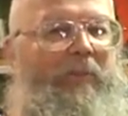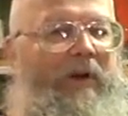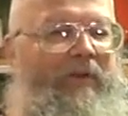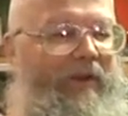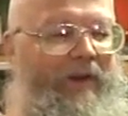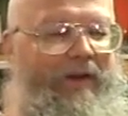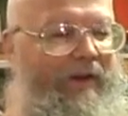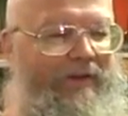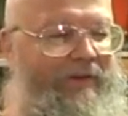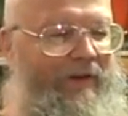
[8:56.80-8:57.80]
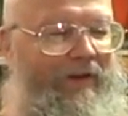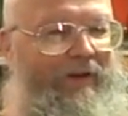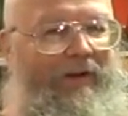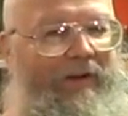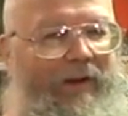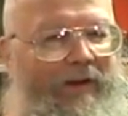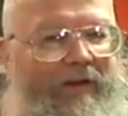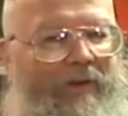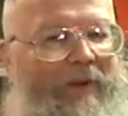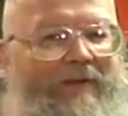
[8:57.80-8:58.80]
better than he does. And
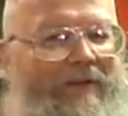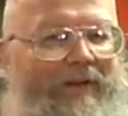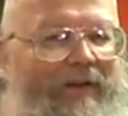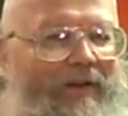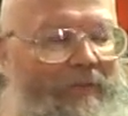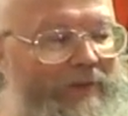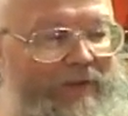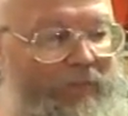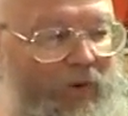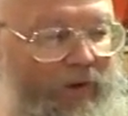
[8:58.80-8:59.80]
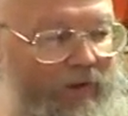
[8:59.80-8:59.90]
you basically, you missed the point.